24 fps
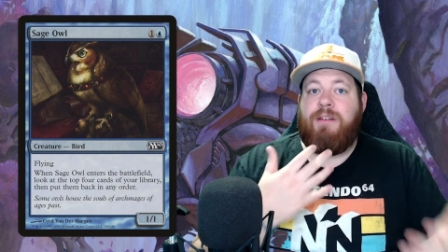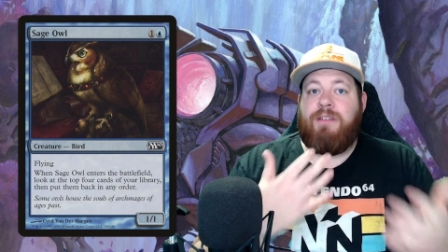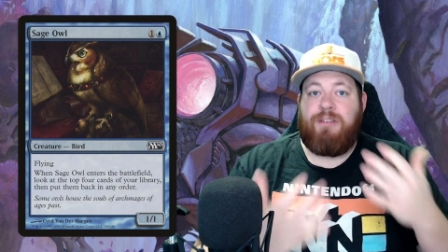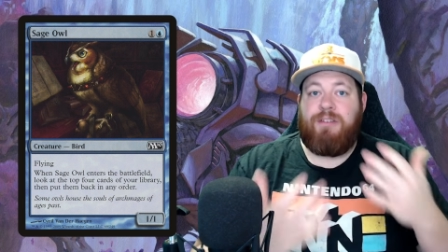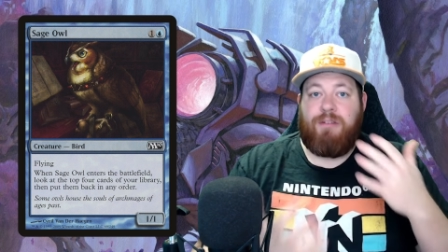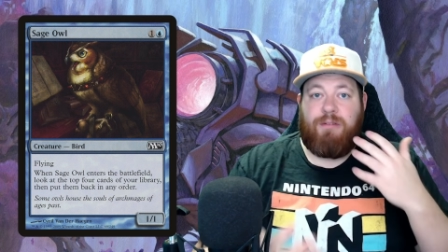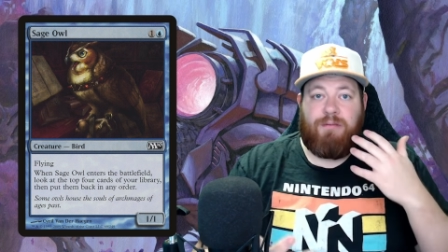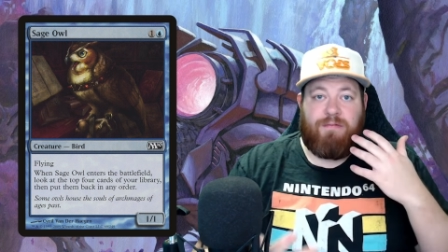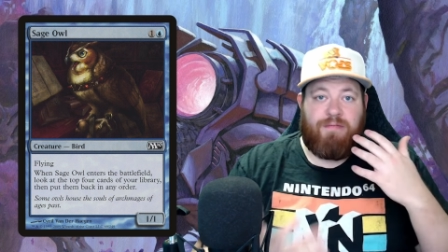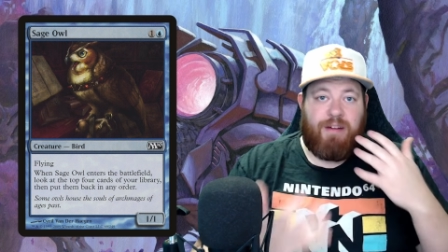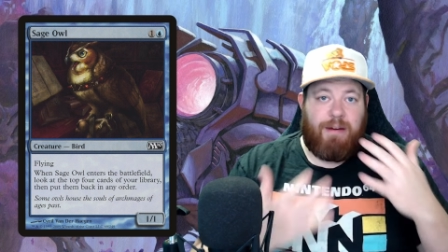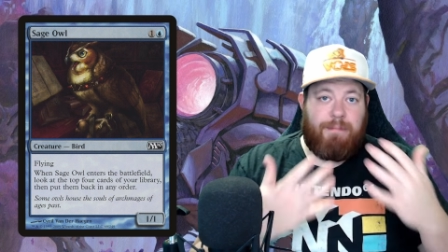
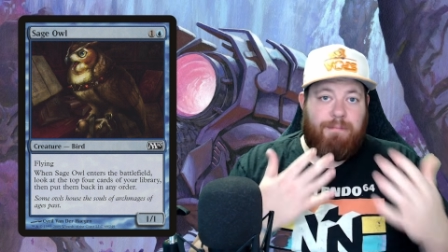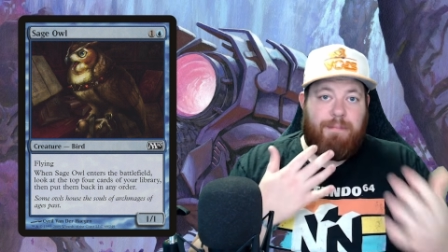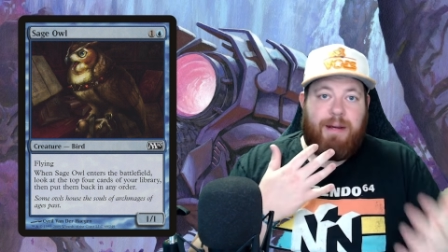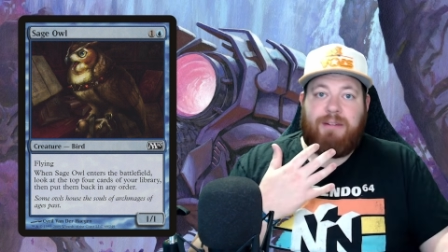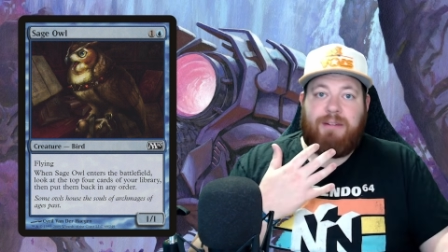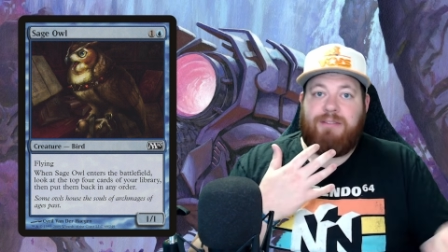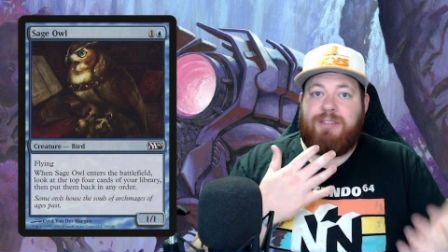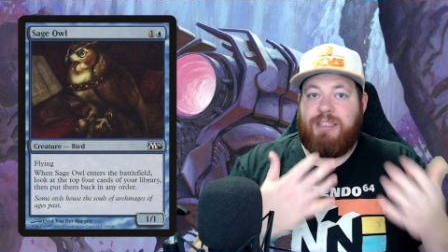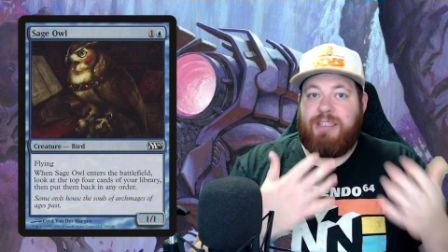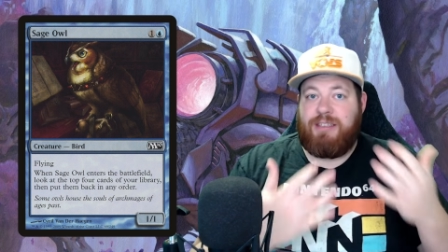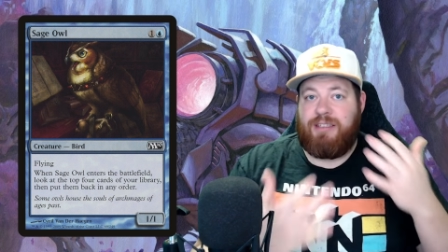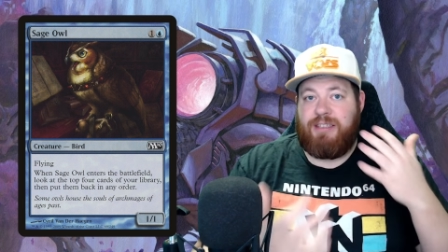so if I'm
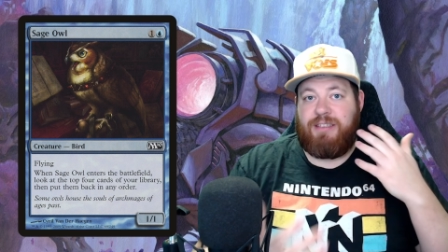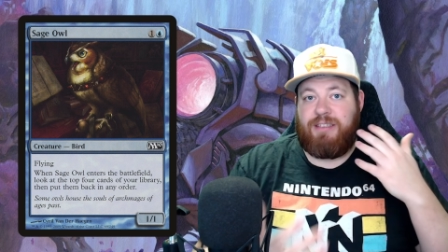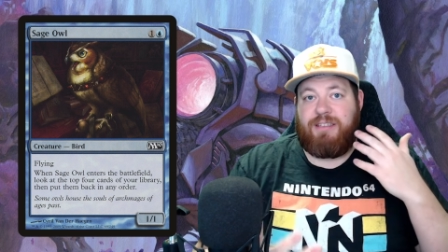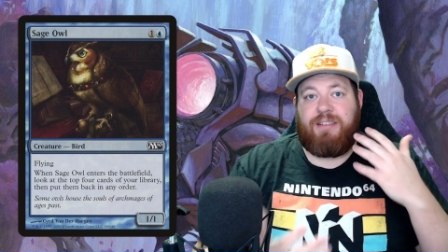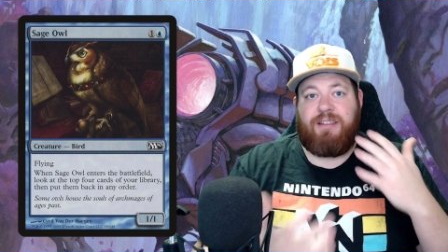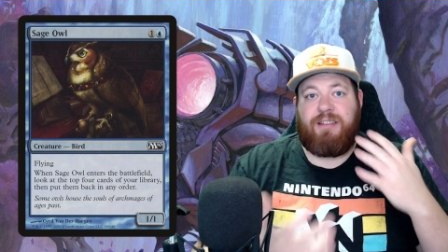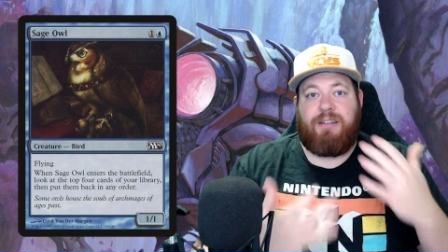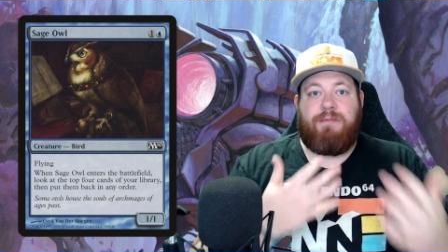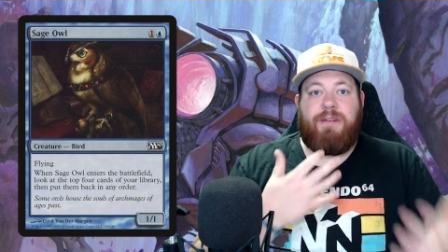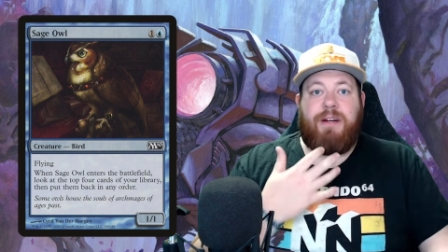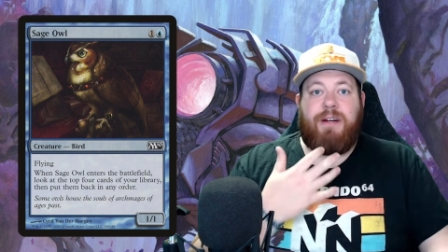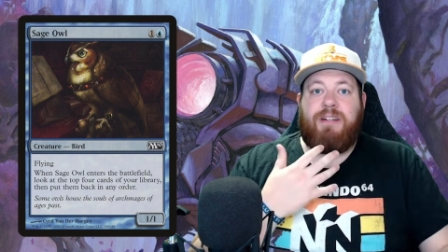bouncing this in
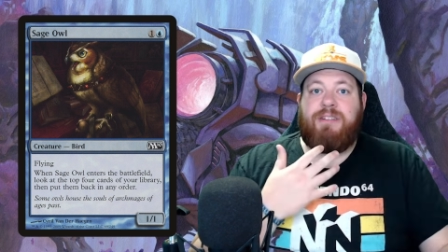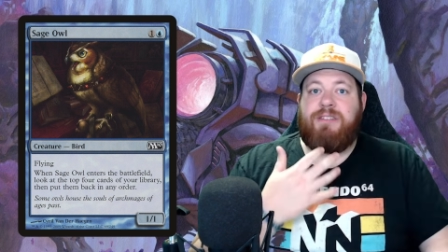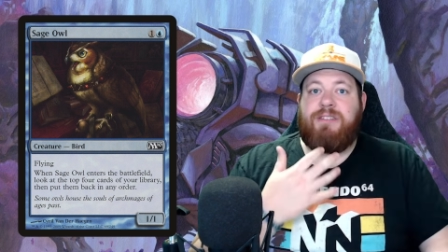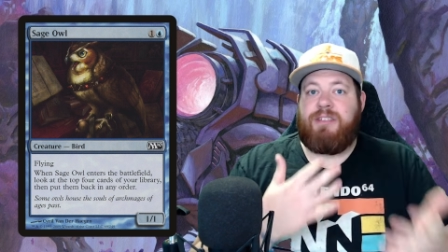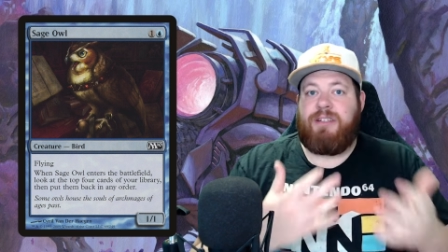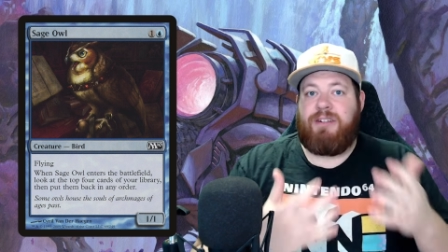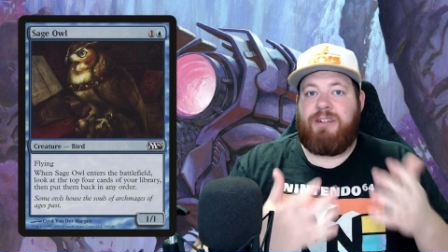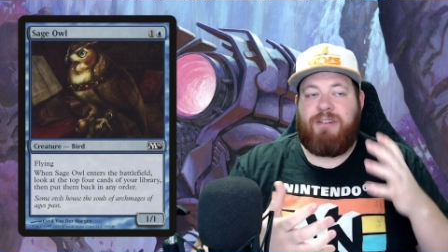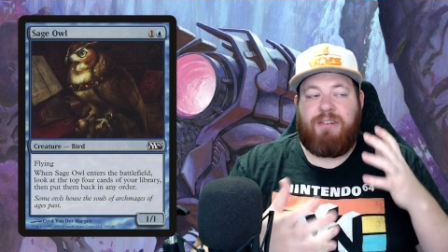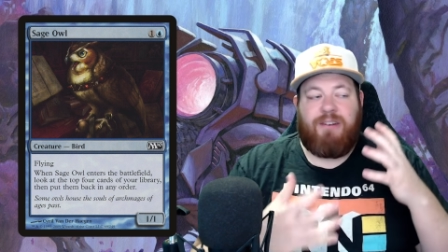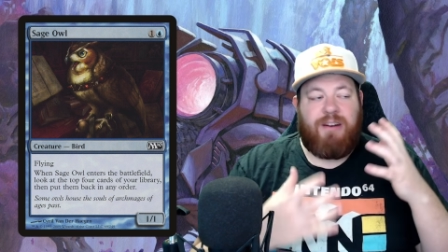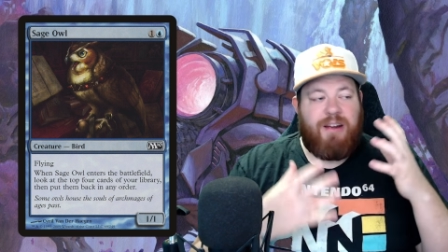the Fairy
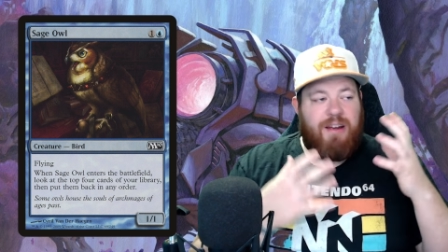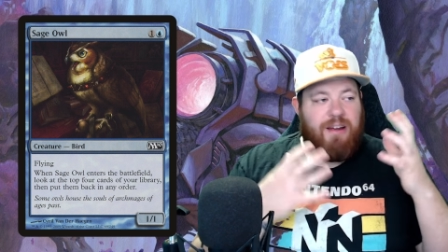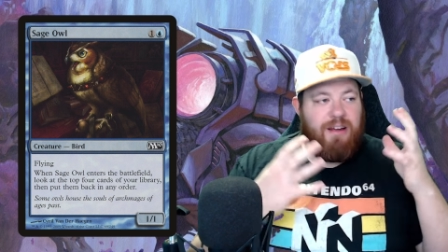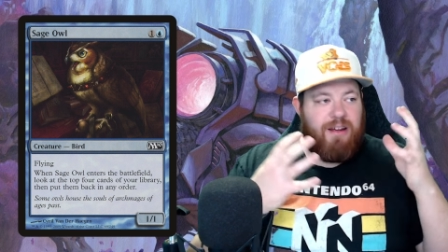Seer,